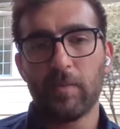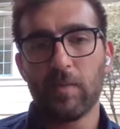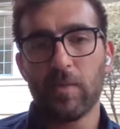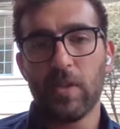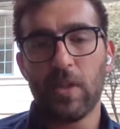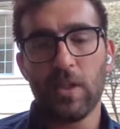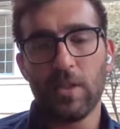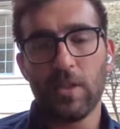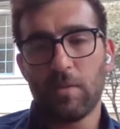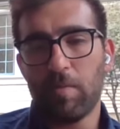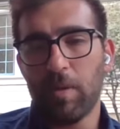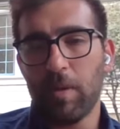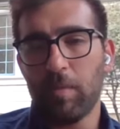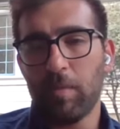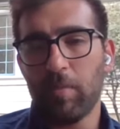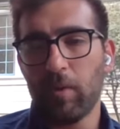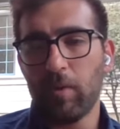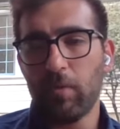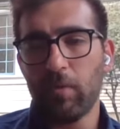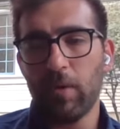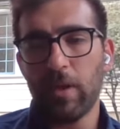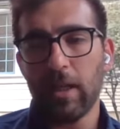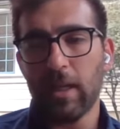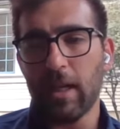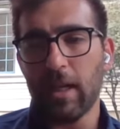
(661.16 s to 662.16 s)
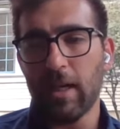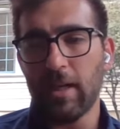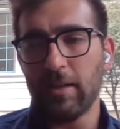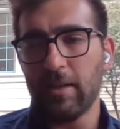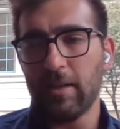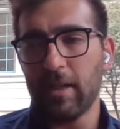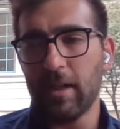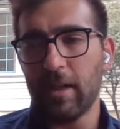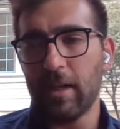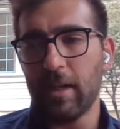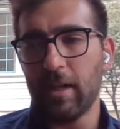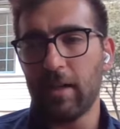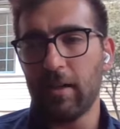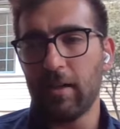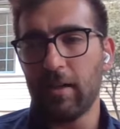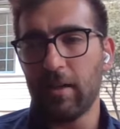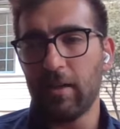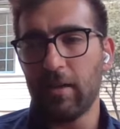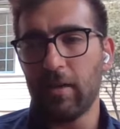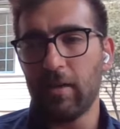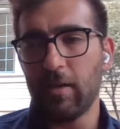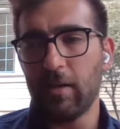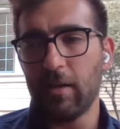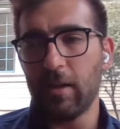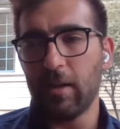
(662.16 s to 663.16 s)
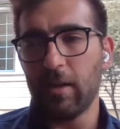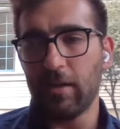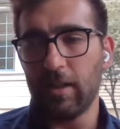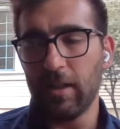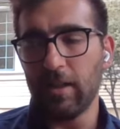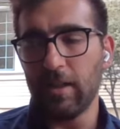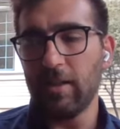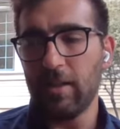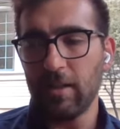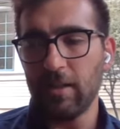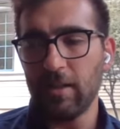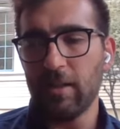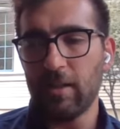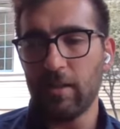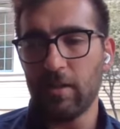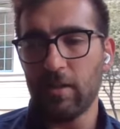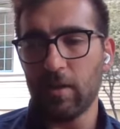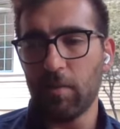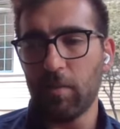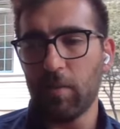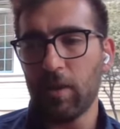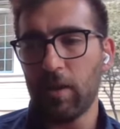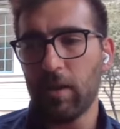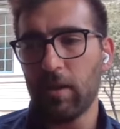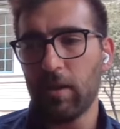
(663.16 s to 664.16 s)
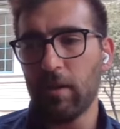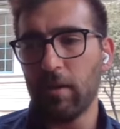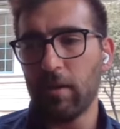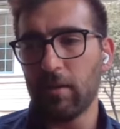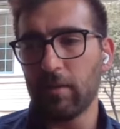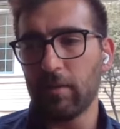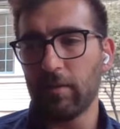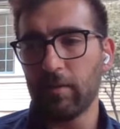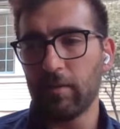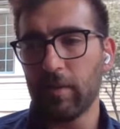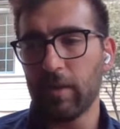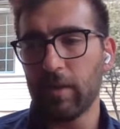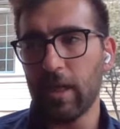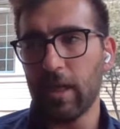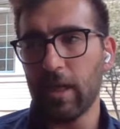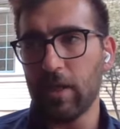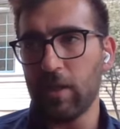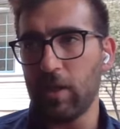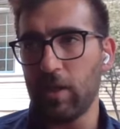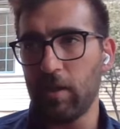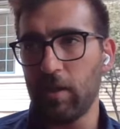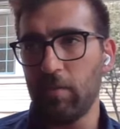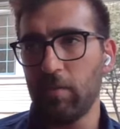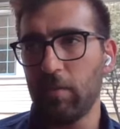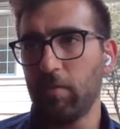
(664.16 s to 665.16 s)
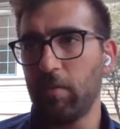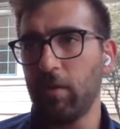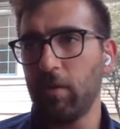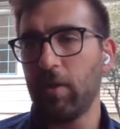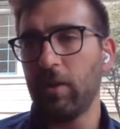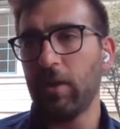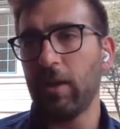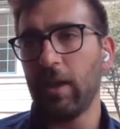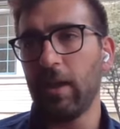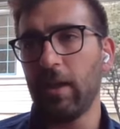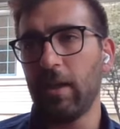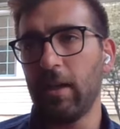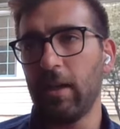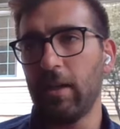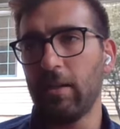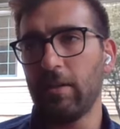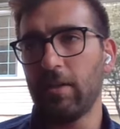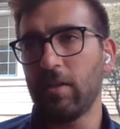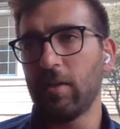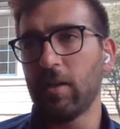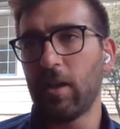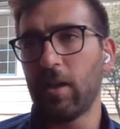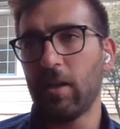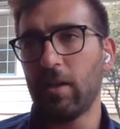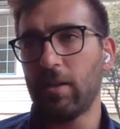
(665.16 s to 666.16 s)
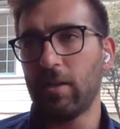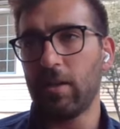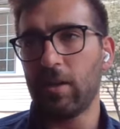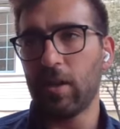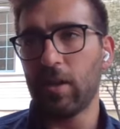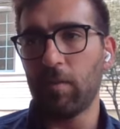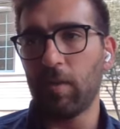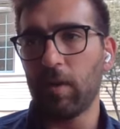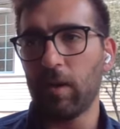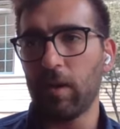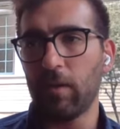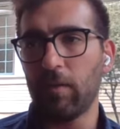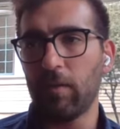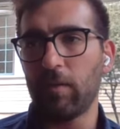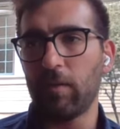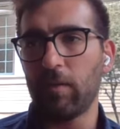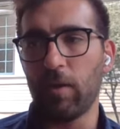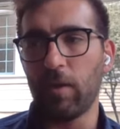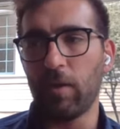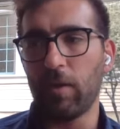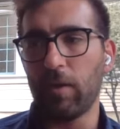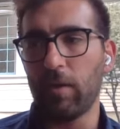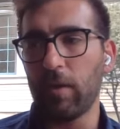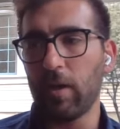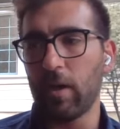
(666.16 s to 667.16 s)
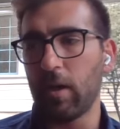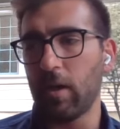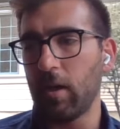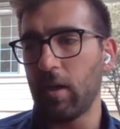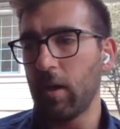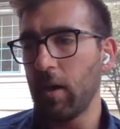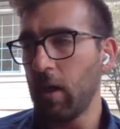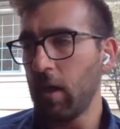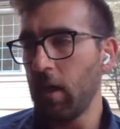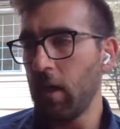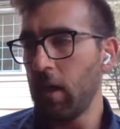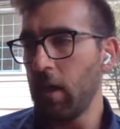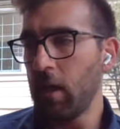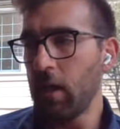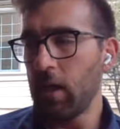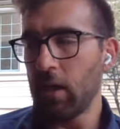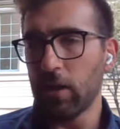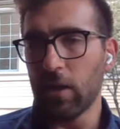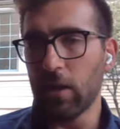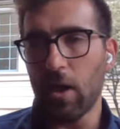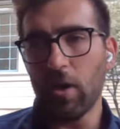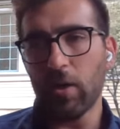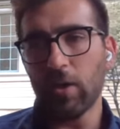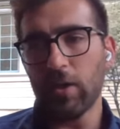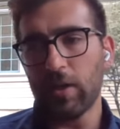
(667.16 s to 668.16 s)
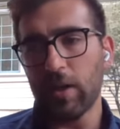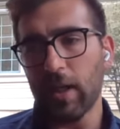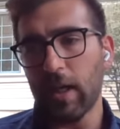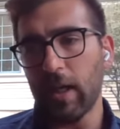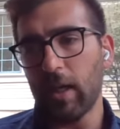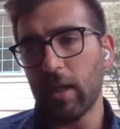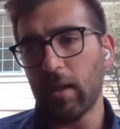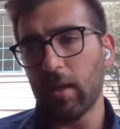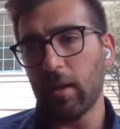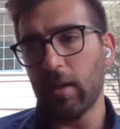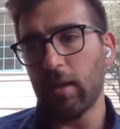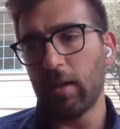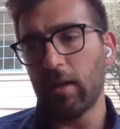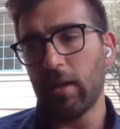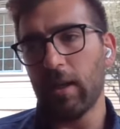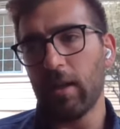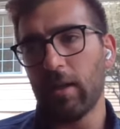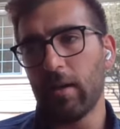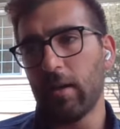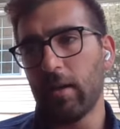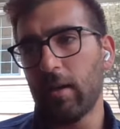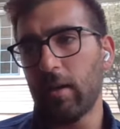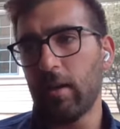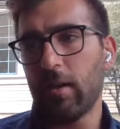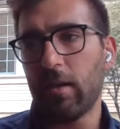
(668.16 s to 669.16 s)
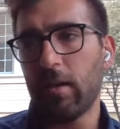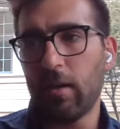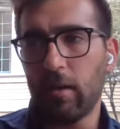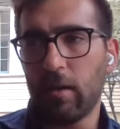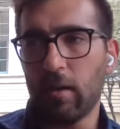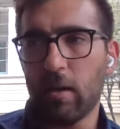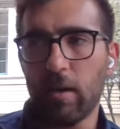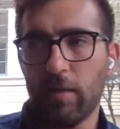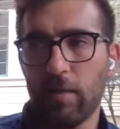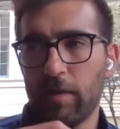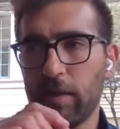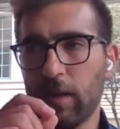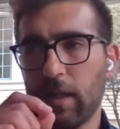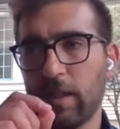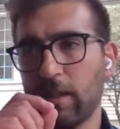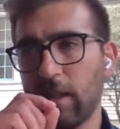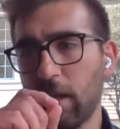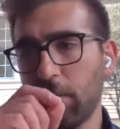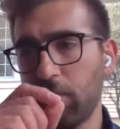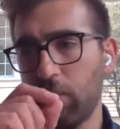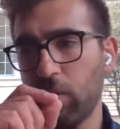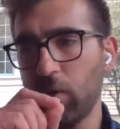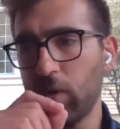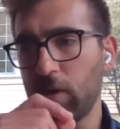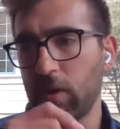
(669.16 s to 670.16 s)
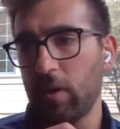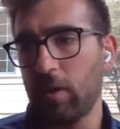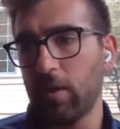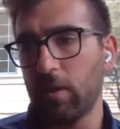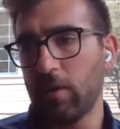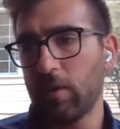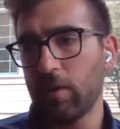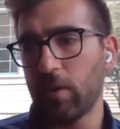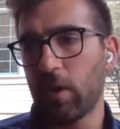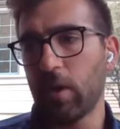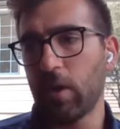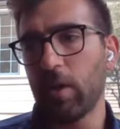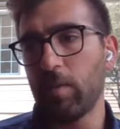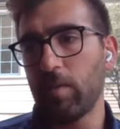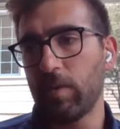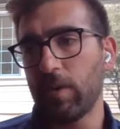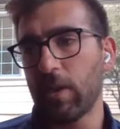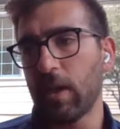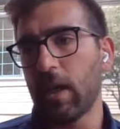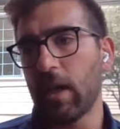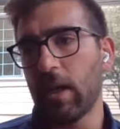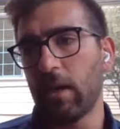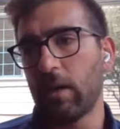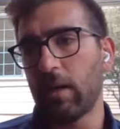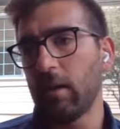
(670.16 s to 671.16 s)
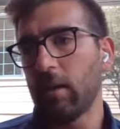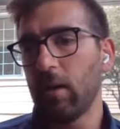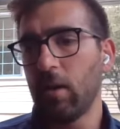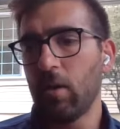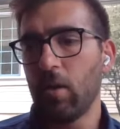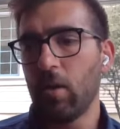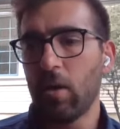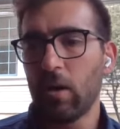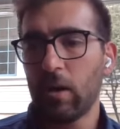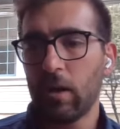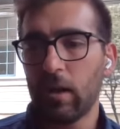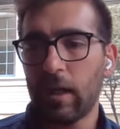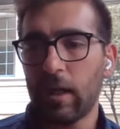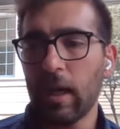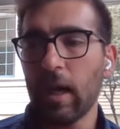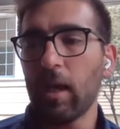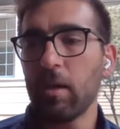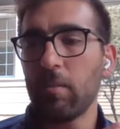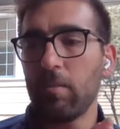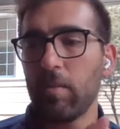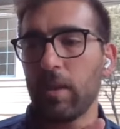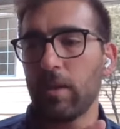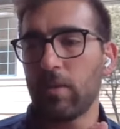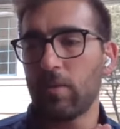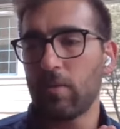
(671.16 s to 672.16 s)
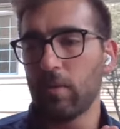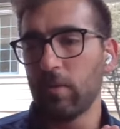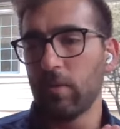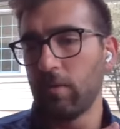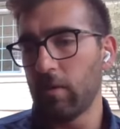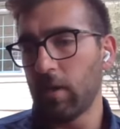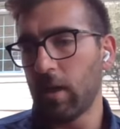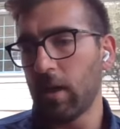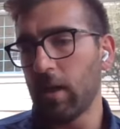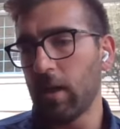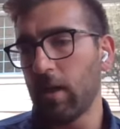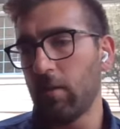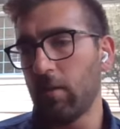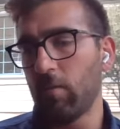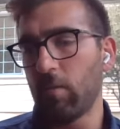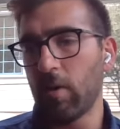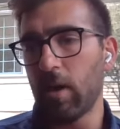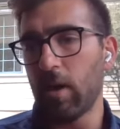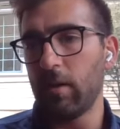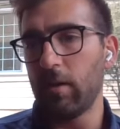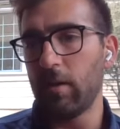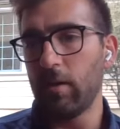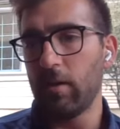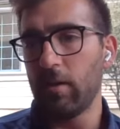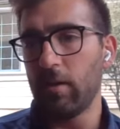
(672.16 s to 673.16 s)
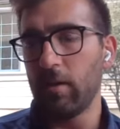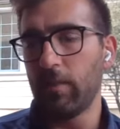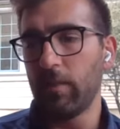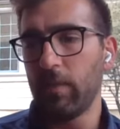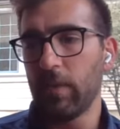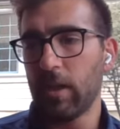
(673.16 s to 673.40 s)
since people realize that this is something achievable and it's not something for the long tail of exceptional startups that can be run